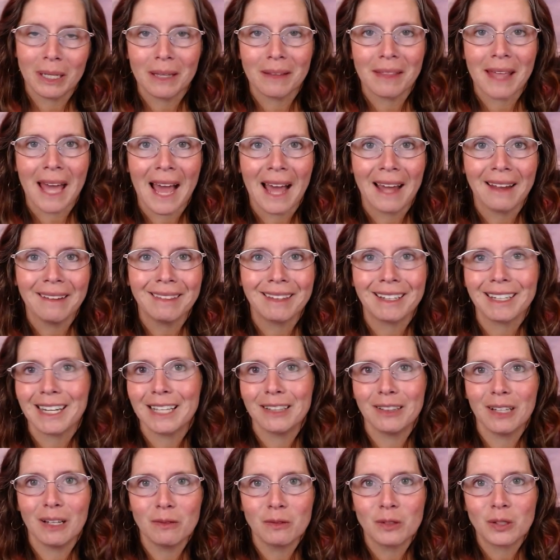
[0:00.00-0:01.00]
that I
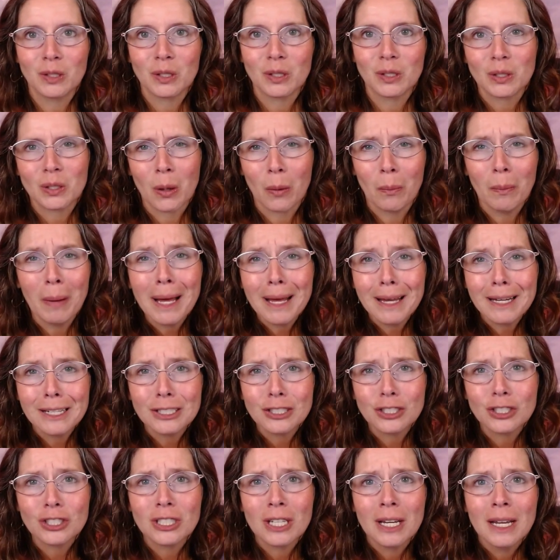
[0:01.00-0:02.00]
loved so
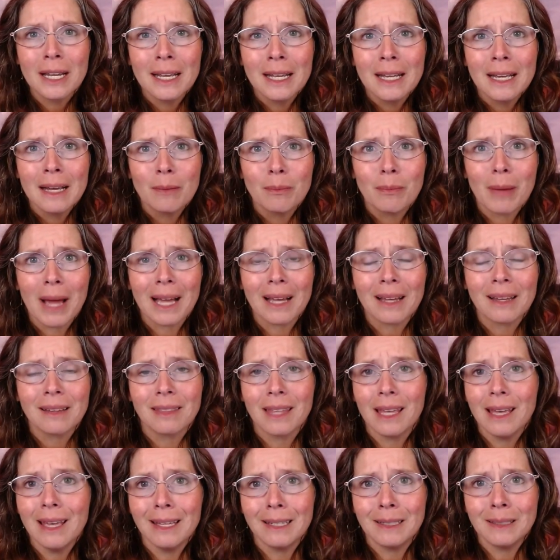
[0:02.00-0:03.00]
much back
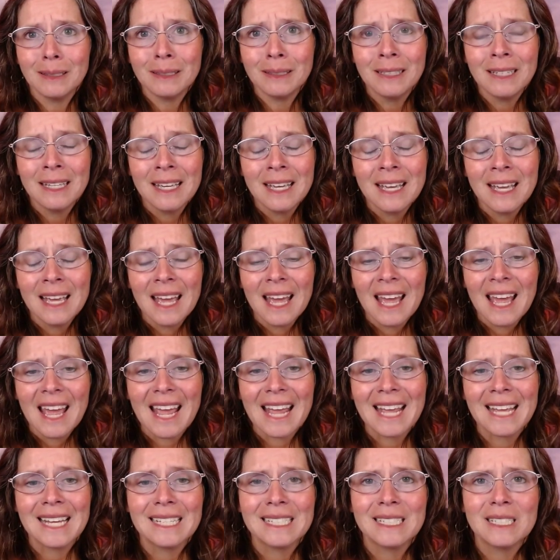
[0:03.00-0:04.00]
then.
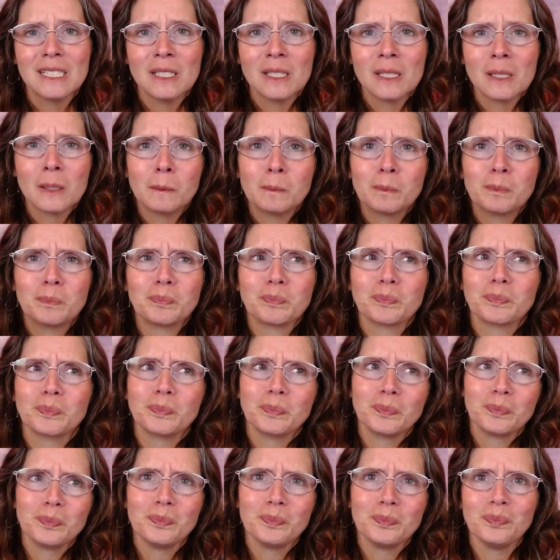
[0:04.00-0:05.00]
And
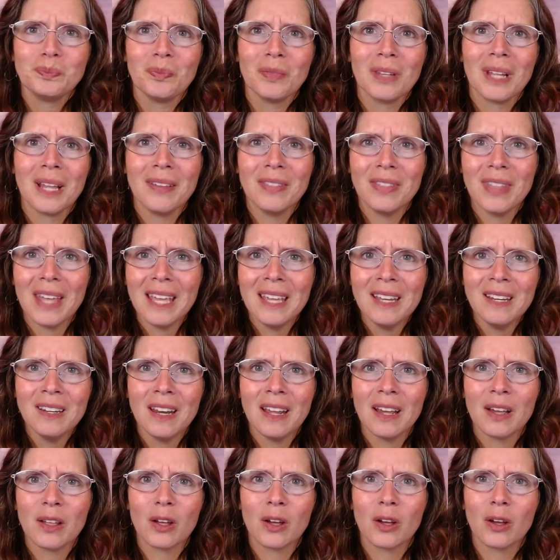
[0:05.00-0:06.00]
then
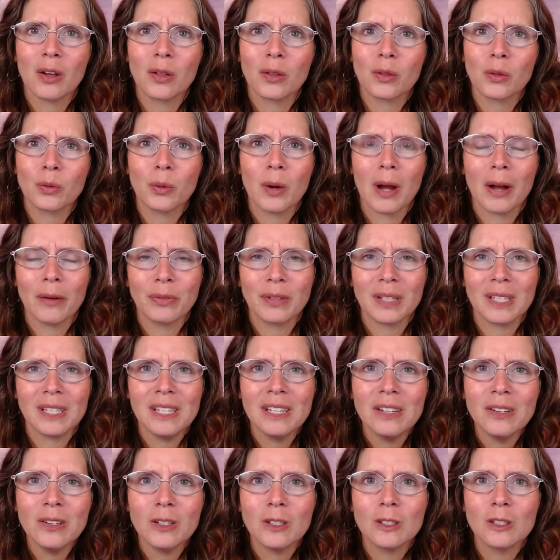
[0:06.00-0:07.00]
throughout the
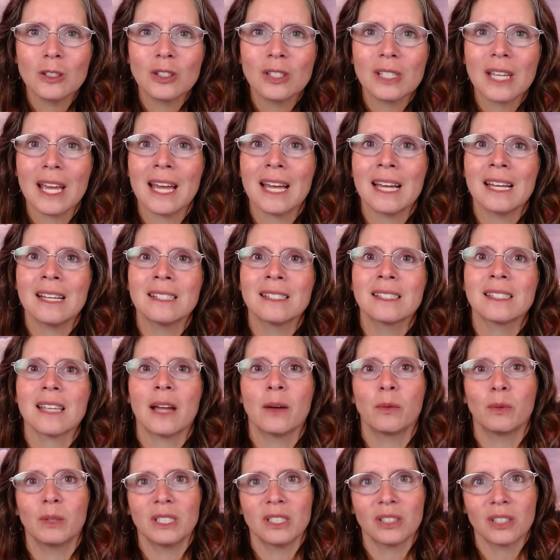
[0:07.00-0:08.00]
years, as
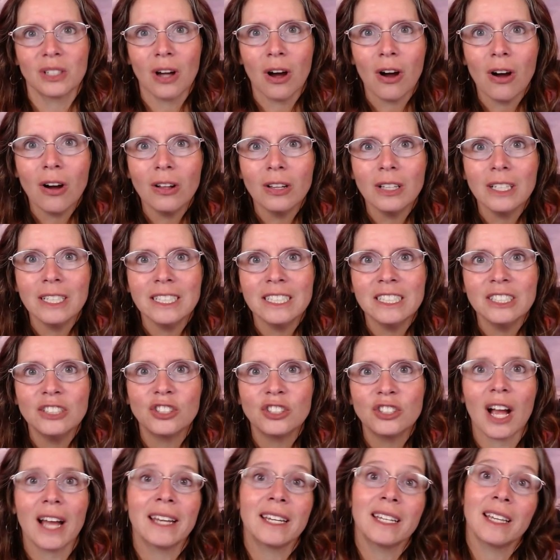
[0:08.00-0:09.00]
I went to
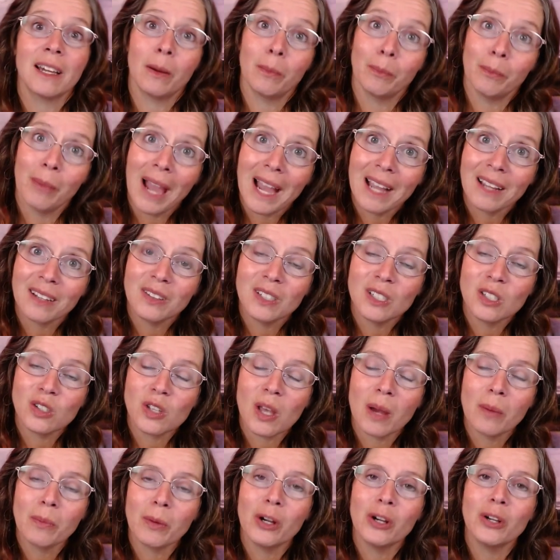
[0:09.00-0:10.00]
college, I'd come back in the
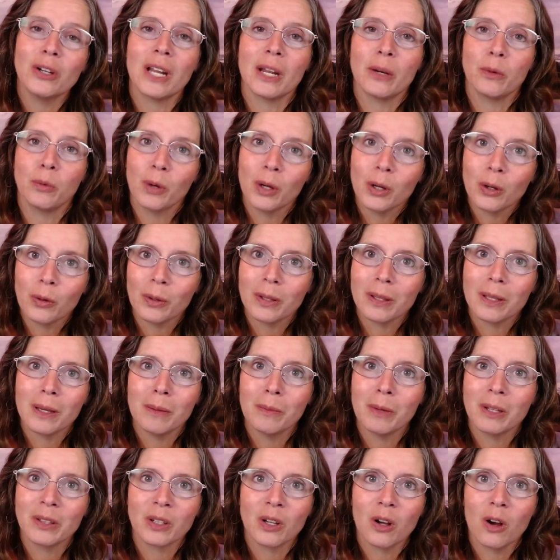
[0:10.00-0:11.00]
summer and I'd work with
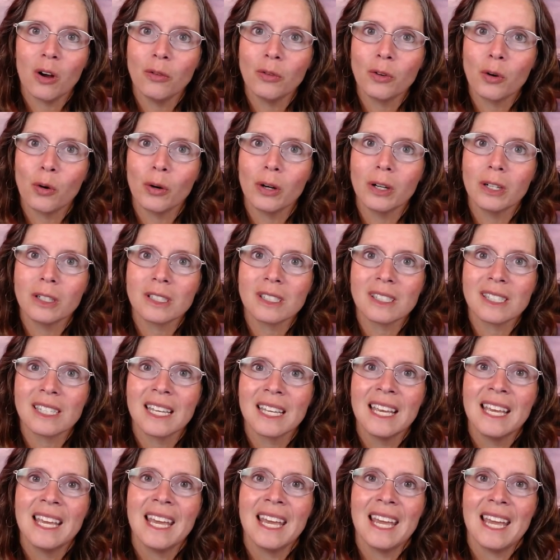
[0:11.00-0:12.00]
him on the golf course.
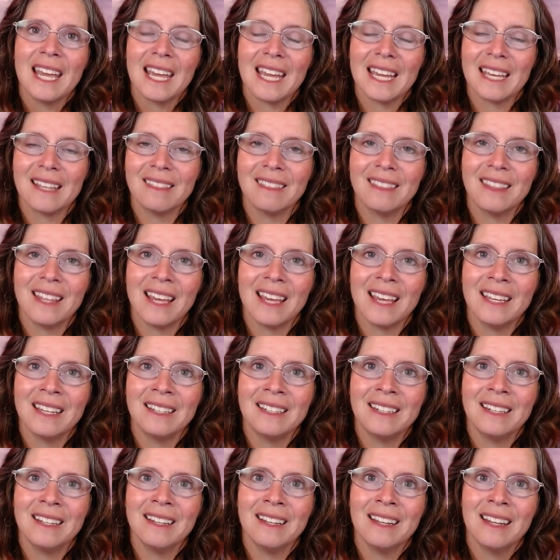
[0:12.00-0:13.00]
And
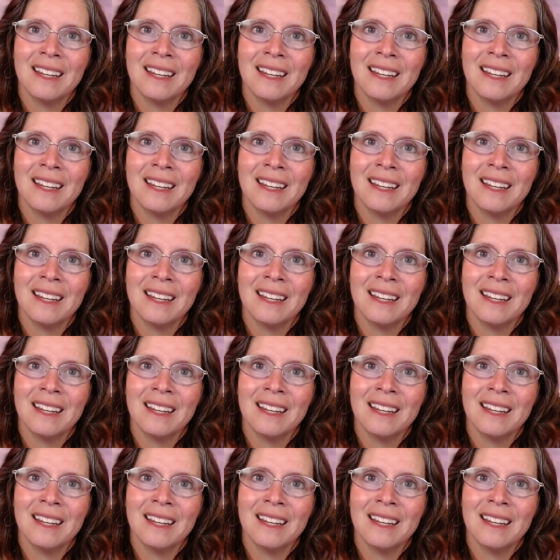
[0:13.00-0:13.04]
then